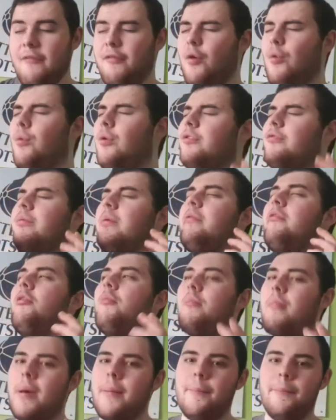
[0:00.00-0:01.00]
Everyone wants to
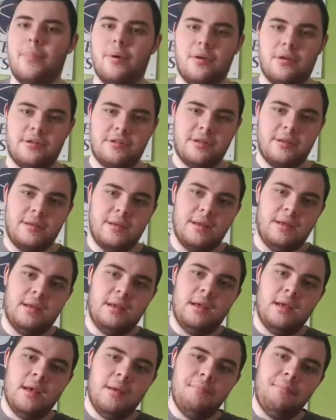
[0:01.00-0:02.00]
be remembered,
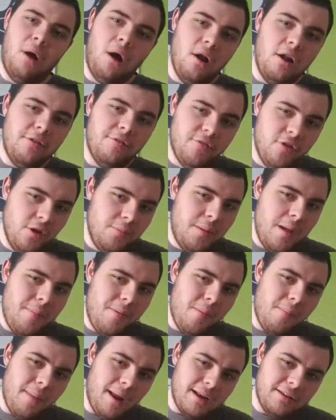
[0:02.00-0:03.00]
but only few
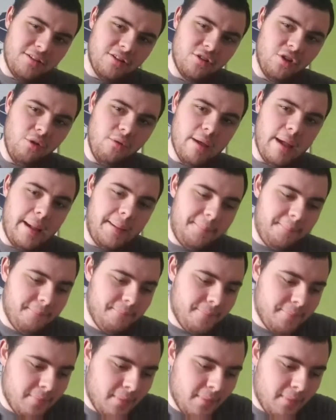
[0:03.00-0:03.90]
people manage to do it.